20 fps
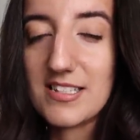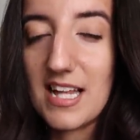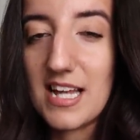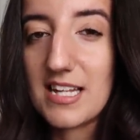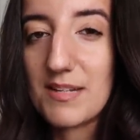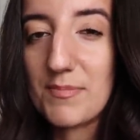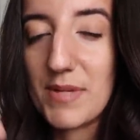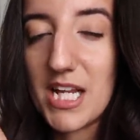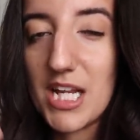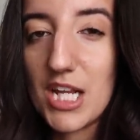
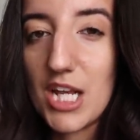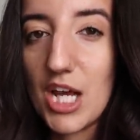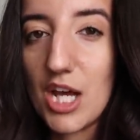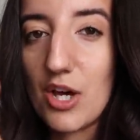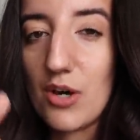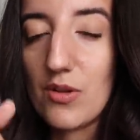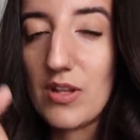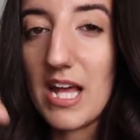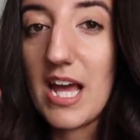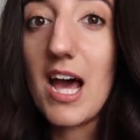Let me
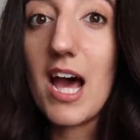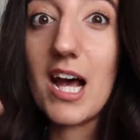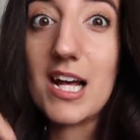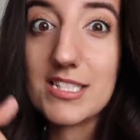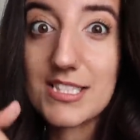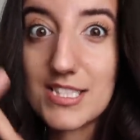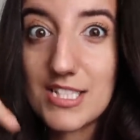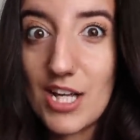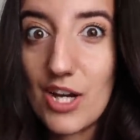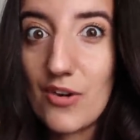know, let
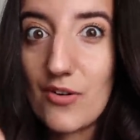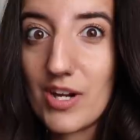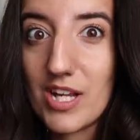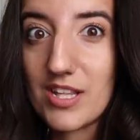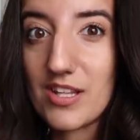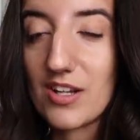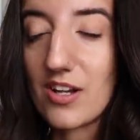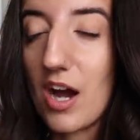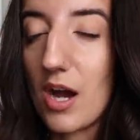us know in the